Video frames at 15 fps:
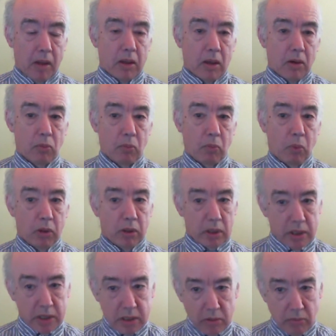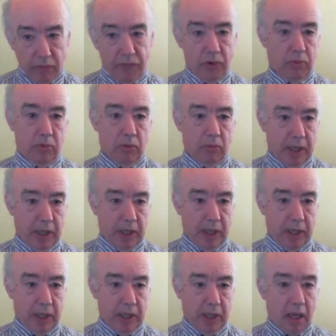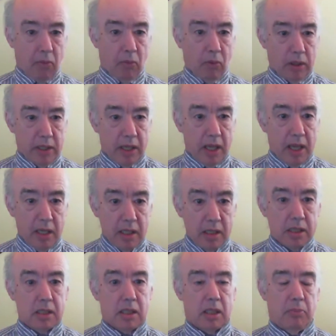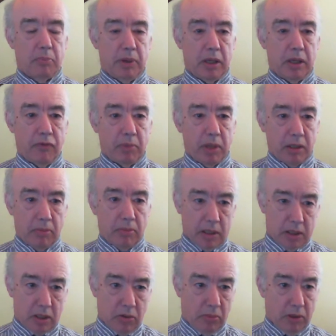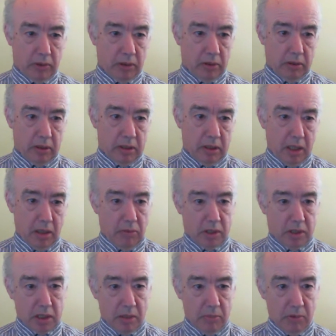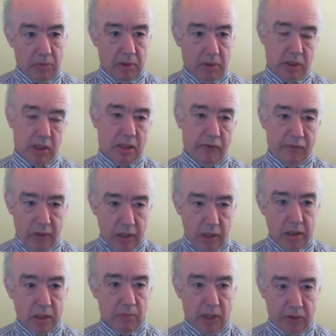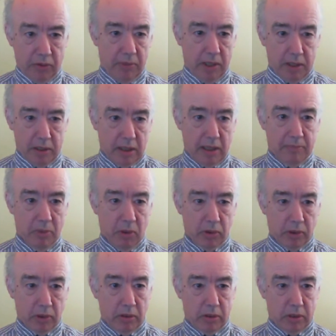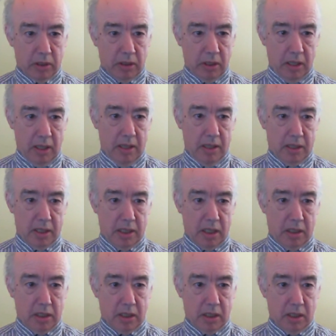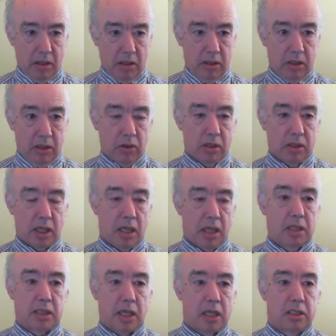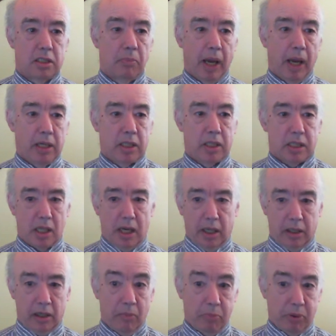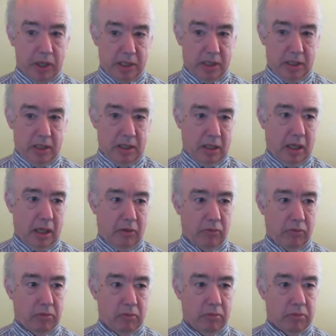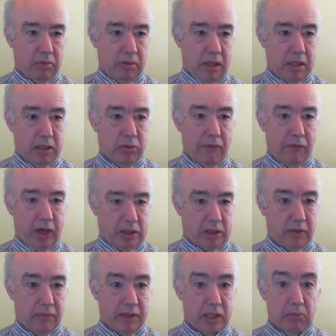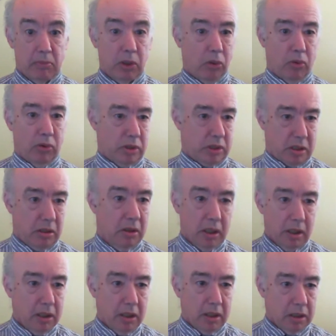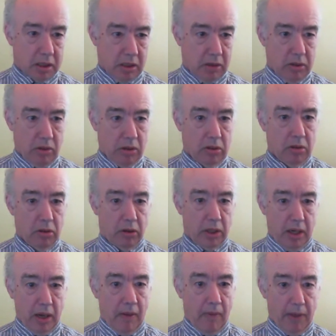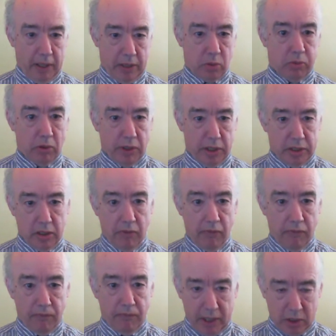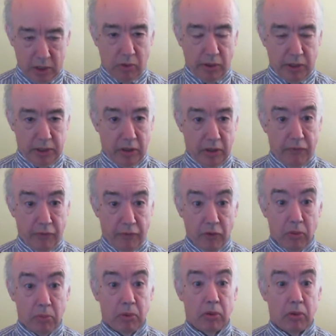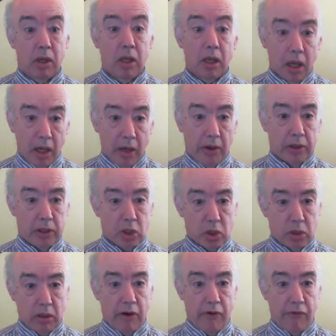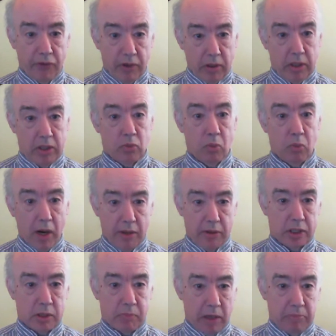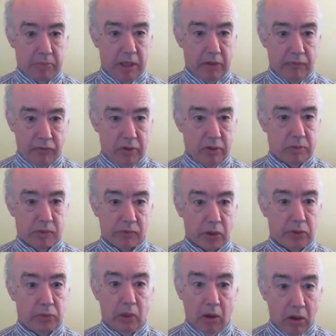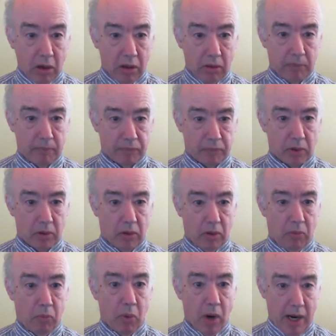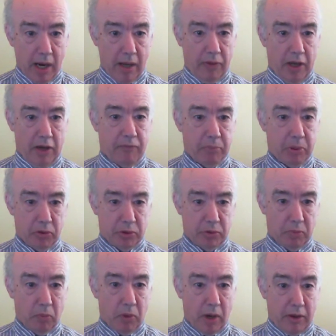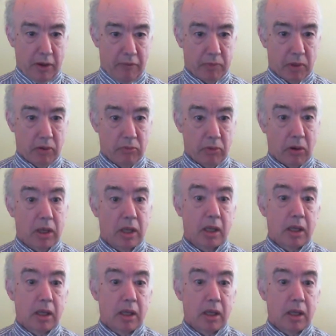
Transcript: What I do with football bets, that one is a bit of a mathematical model. Now, some of my stuff is mathematically modelled in the sense that you can take a database and compress it down into effectively some laws. So you can look at it, and that's what I do. That's what I do for football. And I try and find where the spread betting firms have got it wrong, or where they've gotten on.